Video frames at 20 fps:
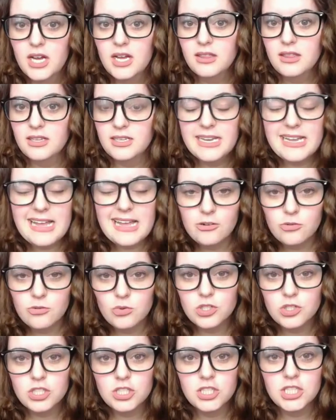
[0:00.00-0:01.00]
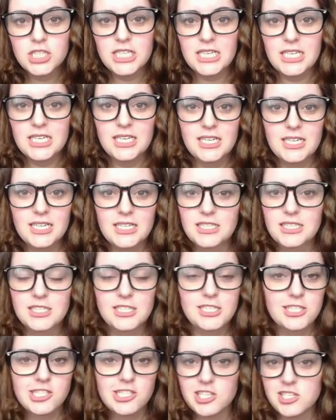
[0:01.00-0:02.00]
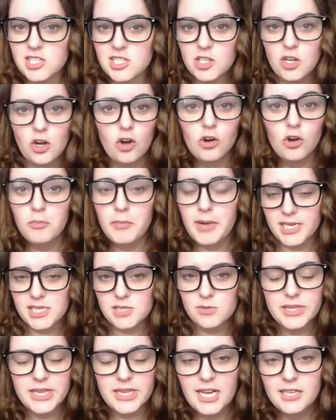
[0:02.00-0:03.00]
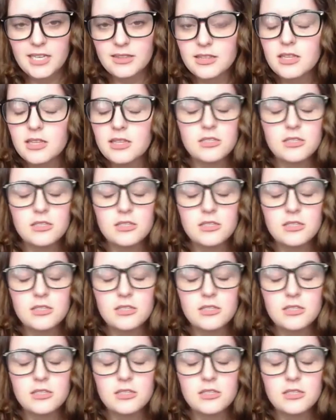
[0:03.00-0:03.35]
the network network and it's just a whole mess with that,